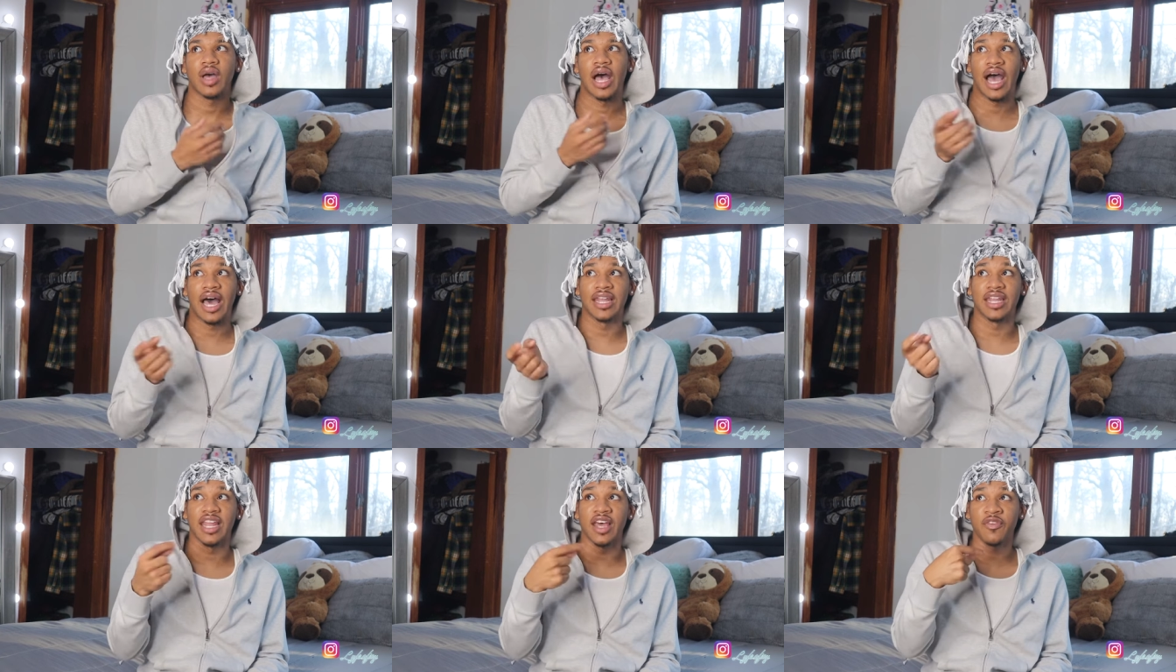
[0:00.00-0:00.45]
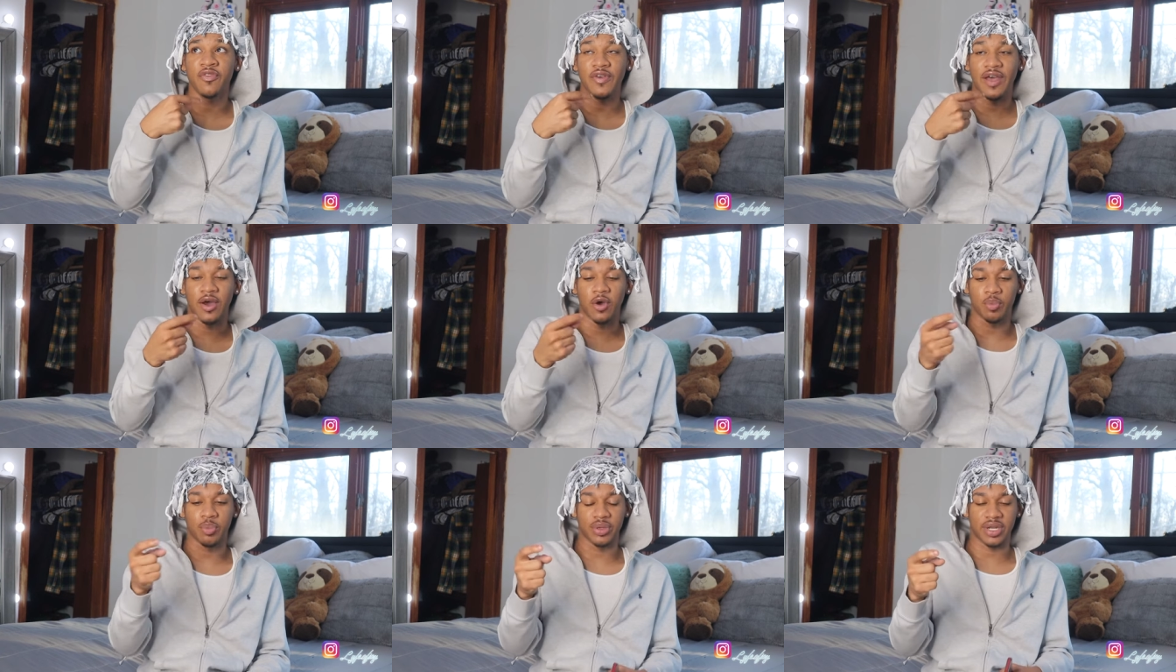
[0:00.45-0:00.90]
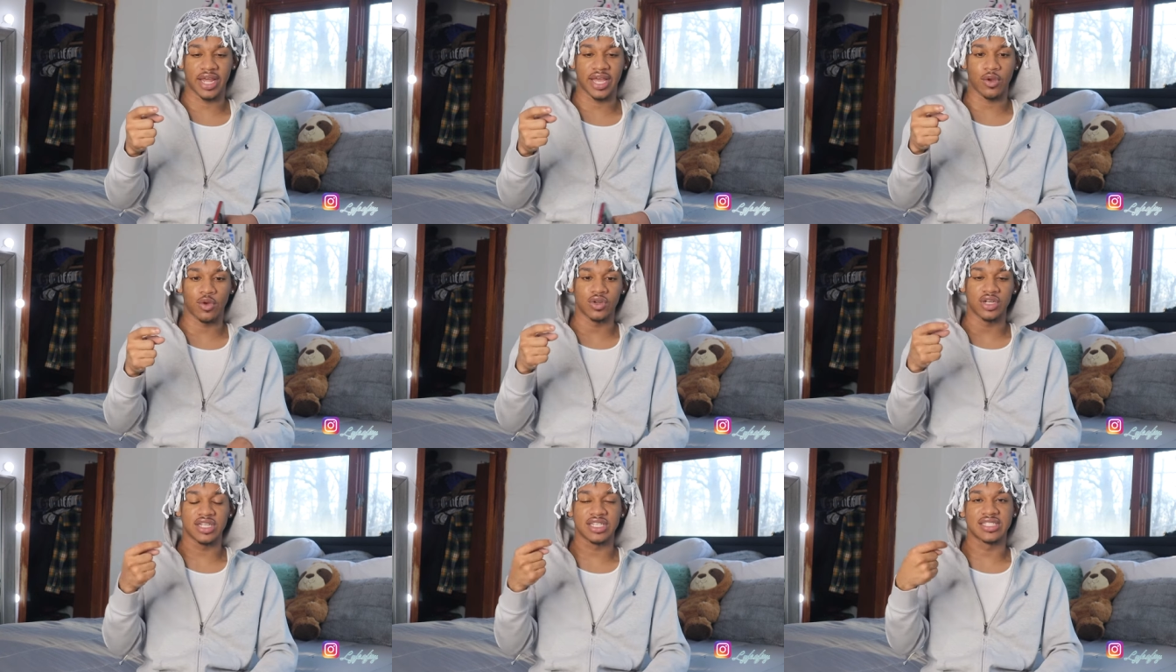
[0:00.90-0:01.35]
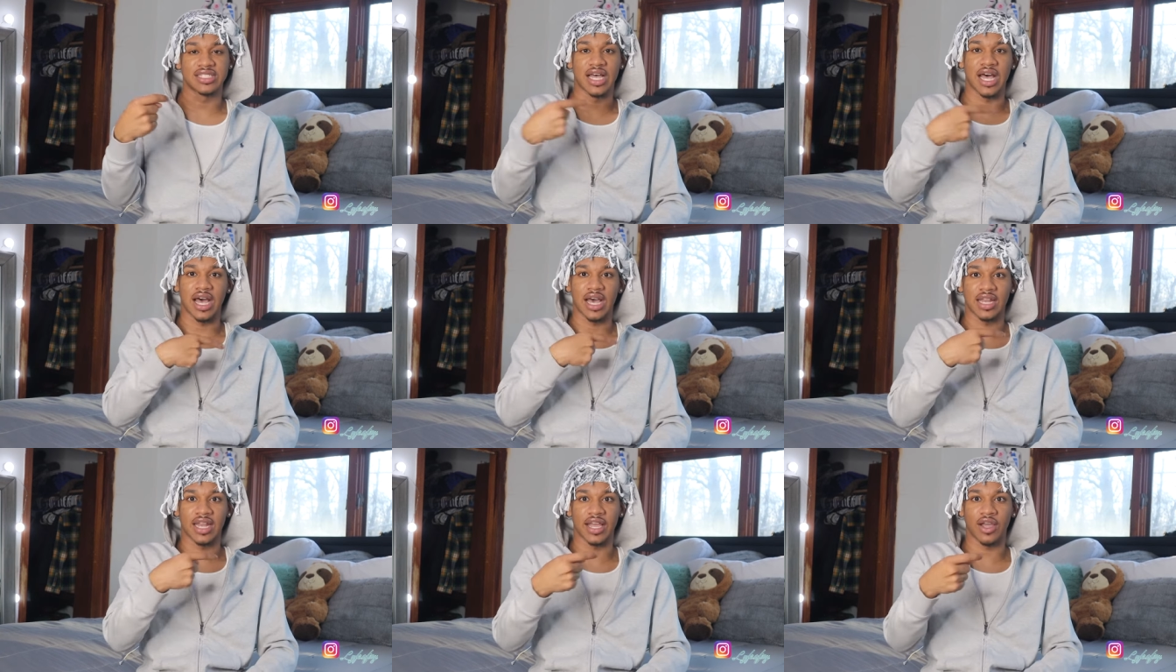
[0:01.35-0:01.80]
I left out but like on the
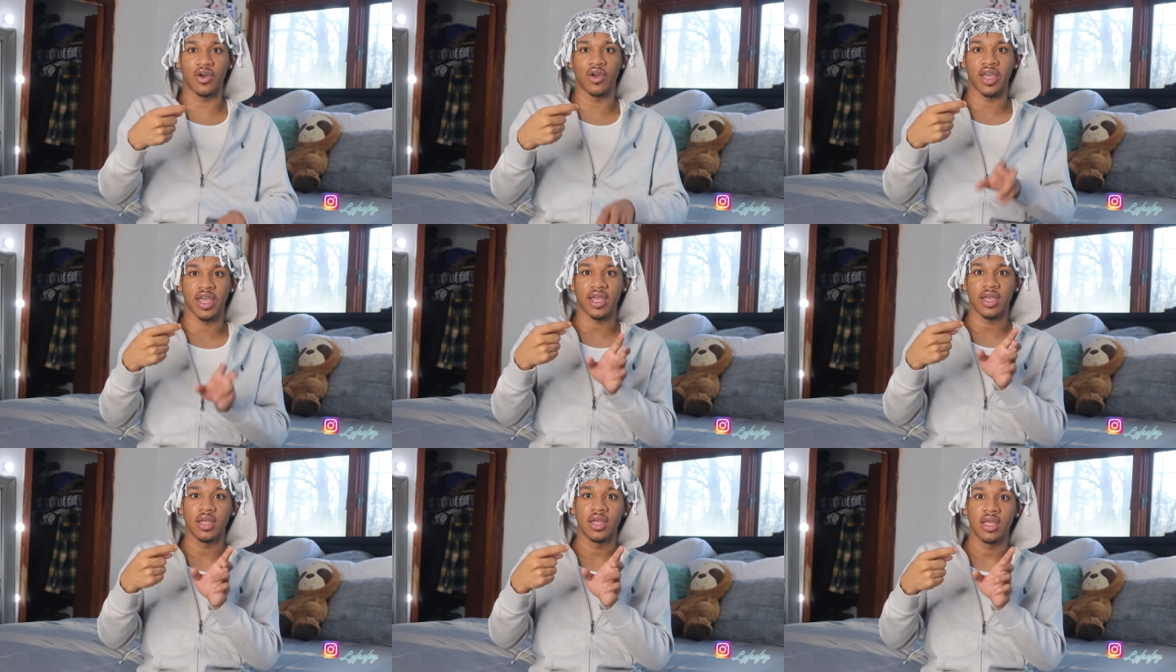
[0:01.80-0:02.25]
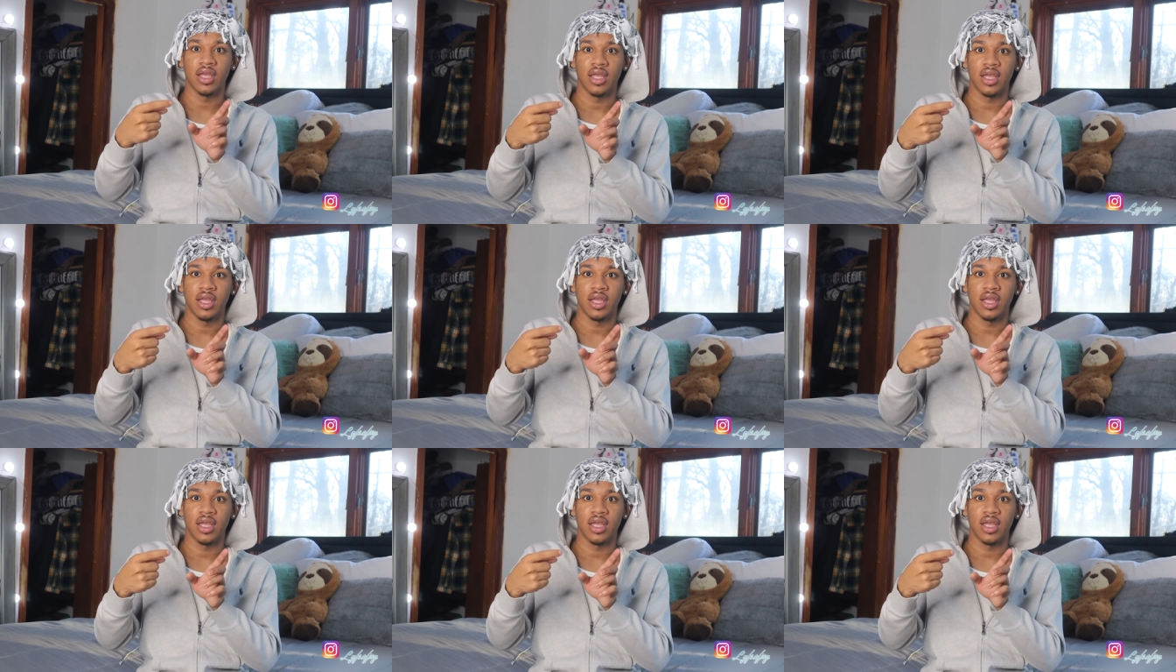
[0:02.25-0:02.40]
side, like okay.